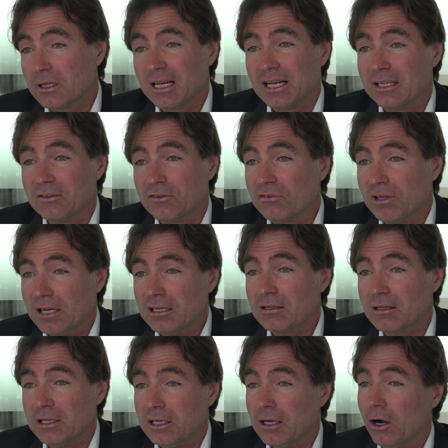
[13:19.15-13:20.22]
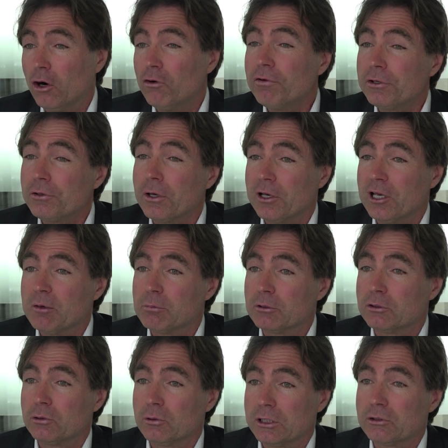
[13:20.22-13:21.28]
And secondly, how were you able
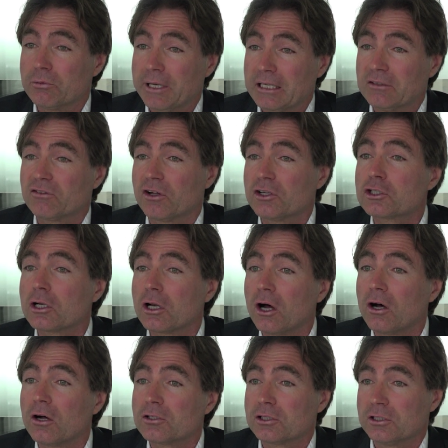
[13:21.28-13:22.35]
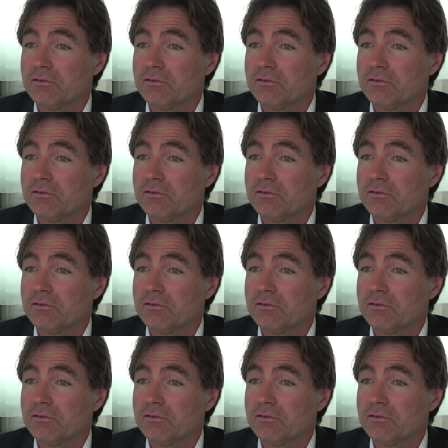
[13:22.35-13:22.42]
to attract such large